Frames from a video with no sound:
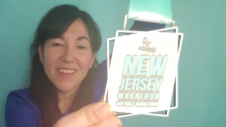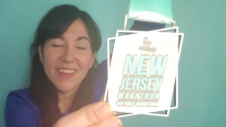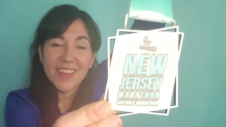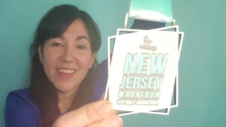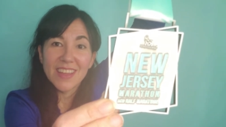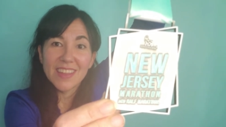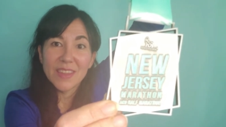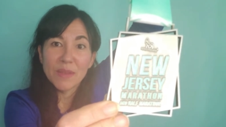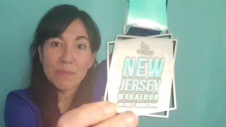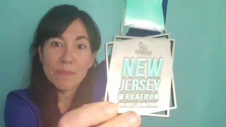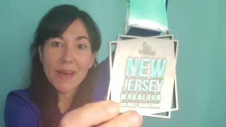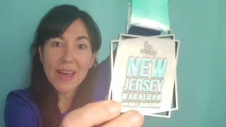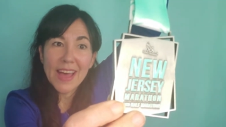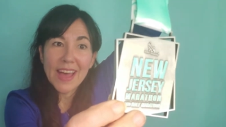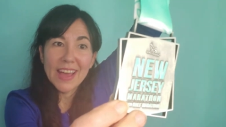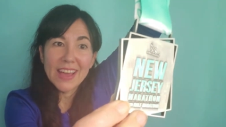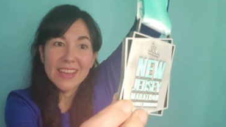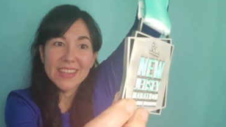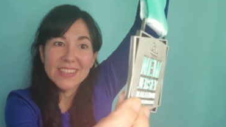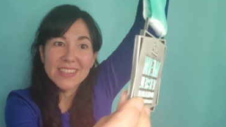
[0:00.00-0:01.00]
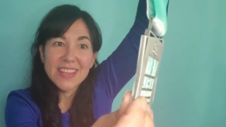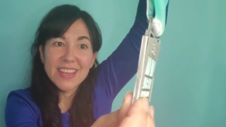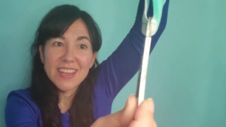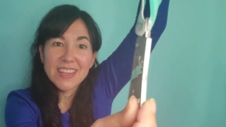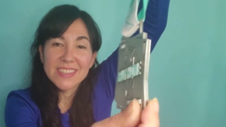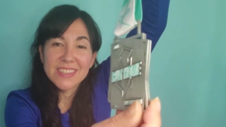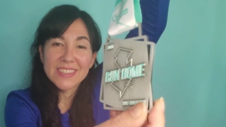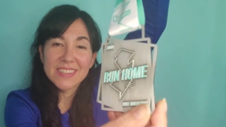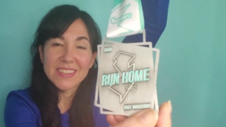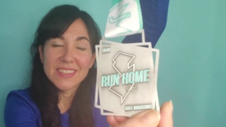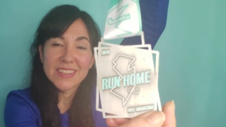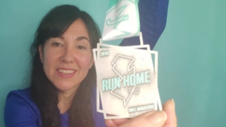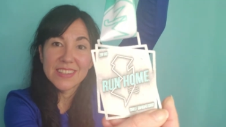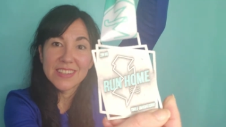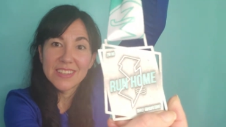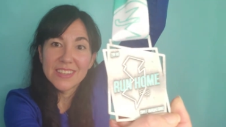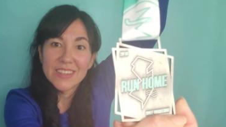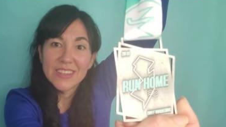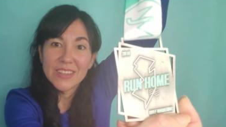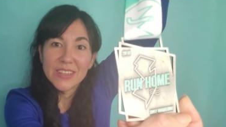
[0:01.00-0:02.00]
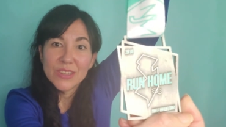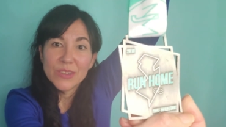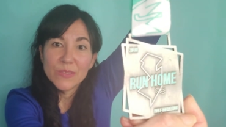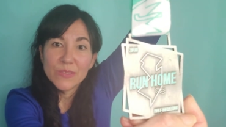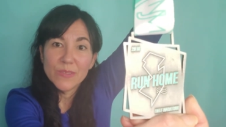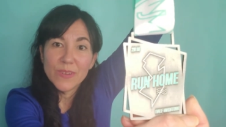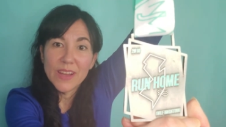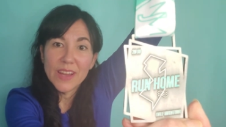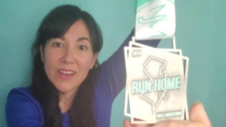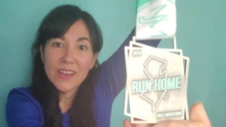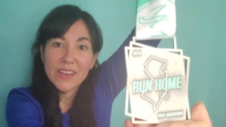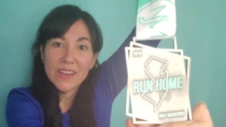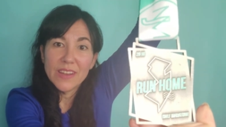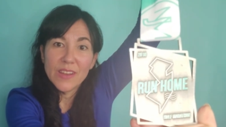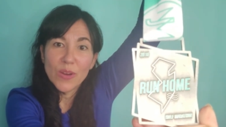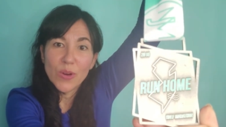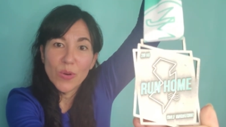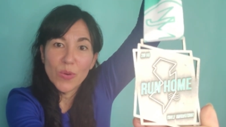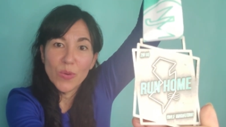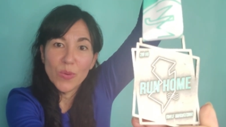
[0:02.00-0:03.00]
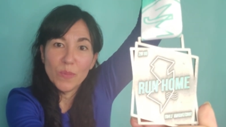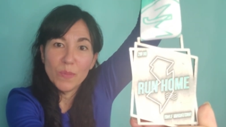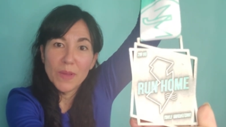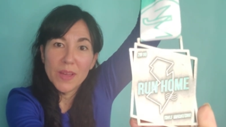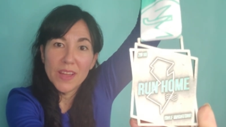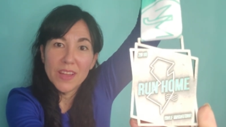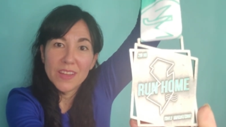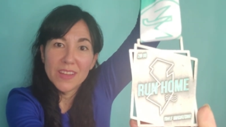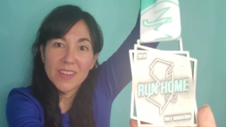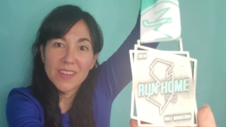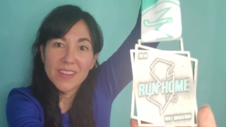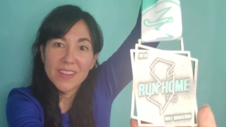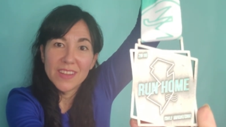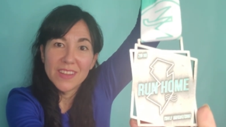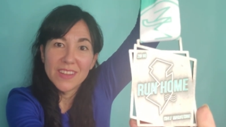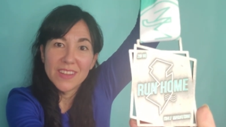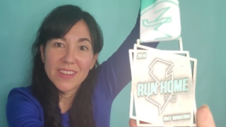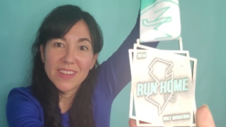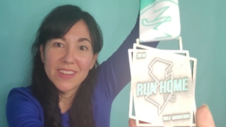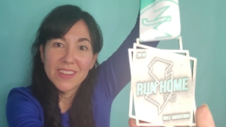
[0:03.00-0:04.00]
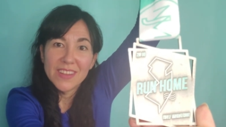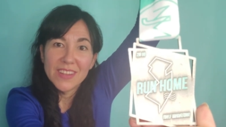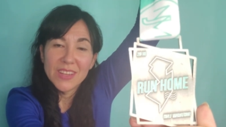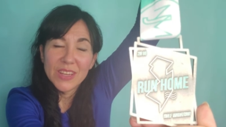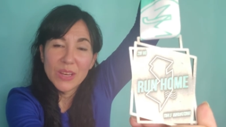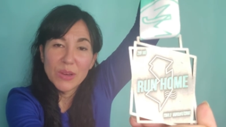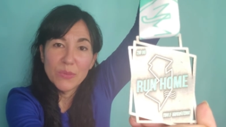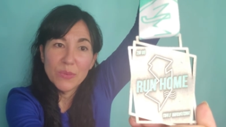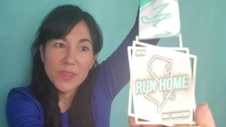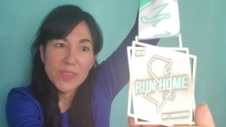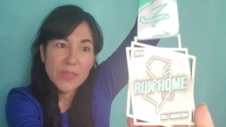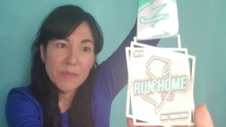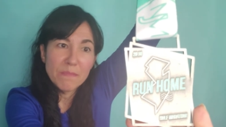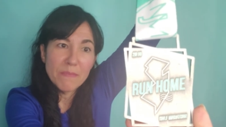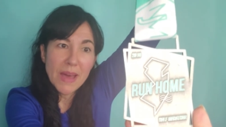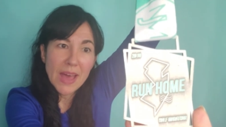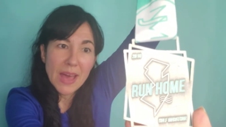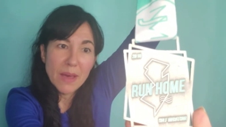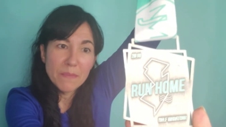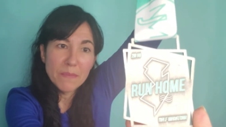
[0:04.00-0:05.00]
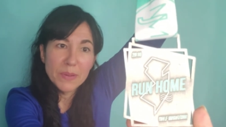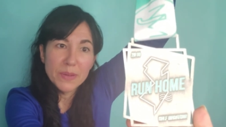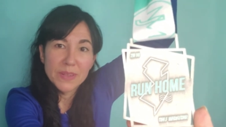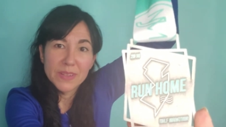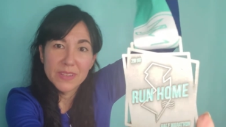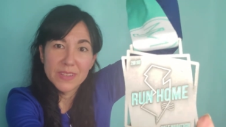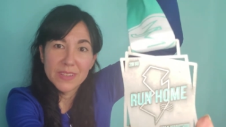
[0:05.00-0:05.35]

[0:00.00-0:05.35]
And the back says, run home with a map